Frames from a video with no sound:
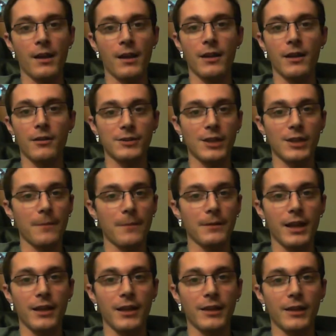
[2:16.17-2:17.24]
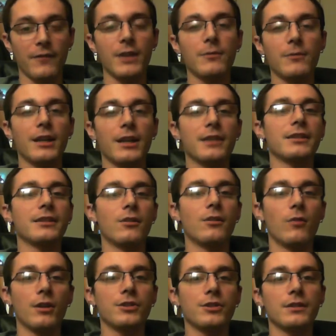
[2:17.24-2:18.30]
And on top of that, if anyone has any
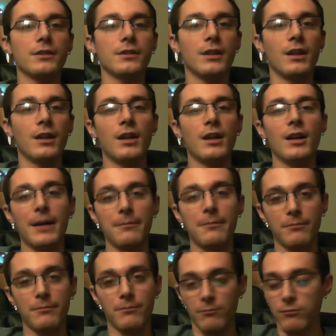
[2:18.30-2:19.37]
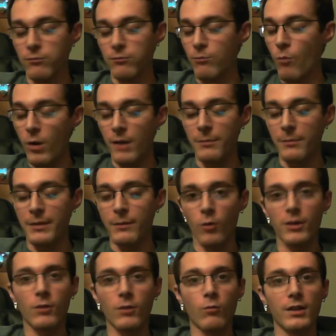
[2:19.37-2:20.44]
questions, I'd be
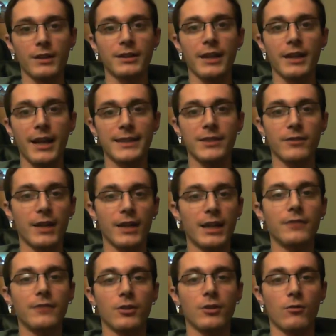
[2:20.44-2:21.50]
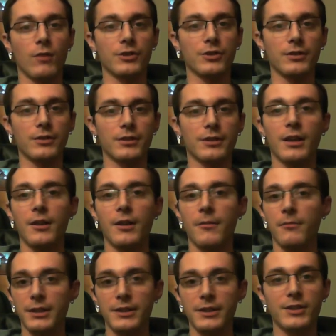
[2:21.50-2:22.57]
more than willing to answer any of your questions.
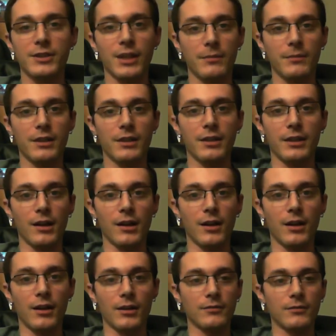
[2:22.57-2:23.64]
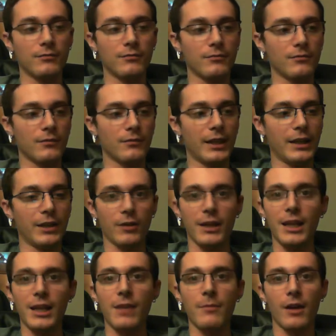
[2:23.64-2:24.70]
Please send me either an
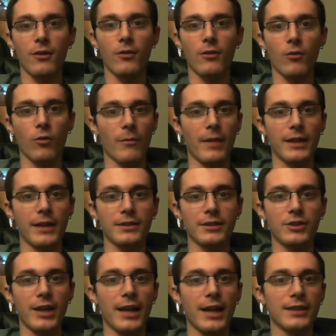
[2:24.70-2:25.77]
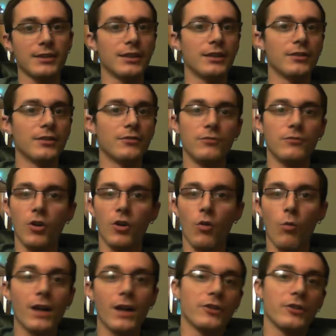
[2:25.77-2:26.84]
email or a message asking,
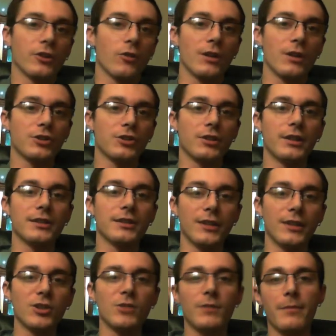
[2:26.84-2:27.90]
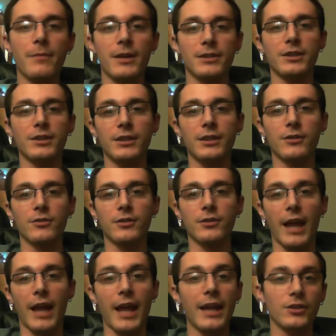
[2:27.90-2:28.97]
whatever your question is, and I'll do my best to either
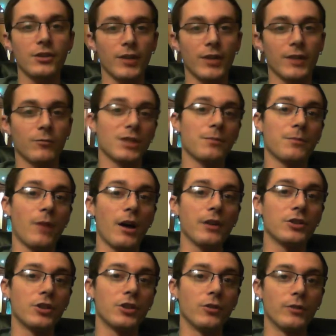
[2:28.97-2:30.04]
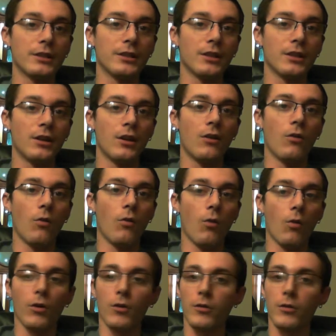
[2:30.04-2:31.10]
A, try to respond to it,
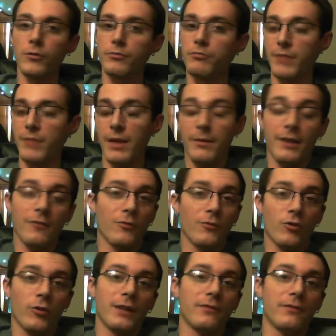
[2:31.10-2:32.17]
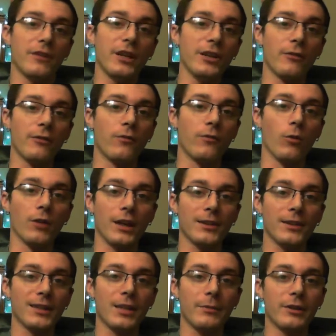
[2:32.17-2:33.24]
or maybe even create a video for it. I
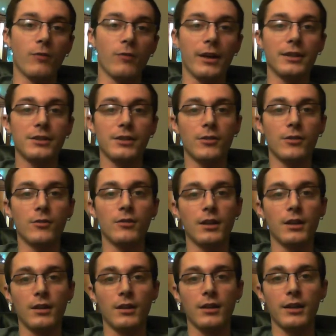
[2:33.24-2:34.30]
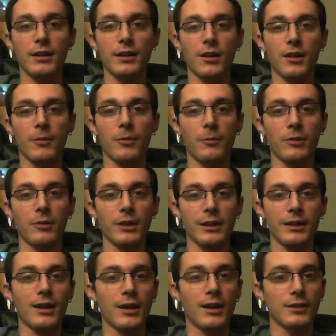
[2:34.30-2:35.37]
think that'd be great too. It put plenty
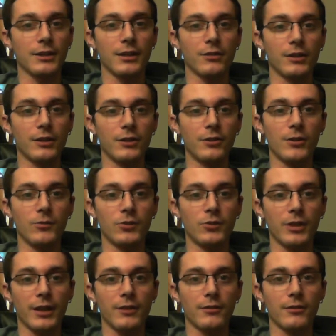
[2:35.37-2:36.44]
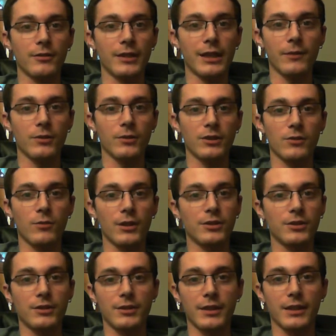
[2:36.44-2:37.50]
of content on the YouTube channel and get everyone's
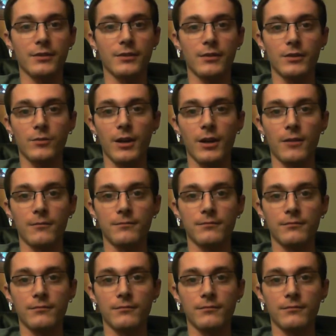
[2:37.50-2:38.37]
questions answered as well.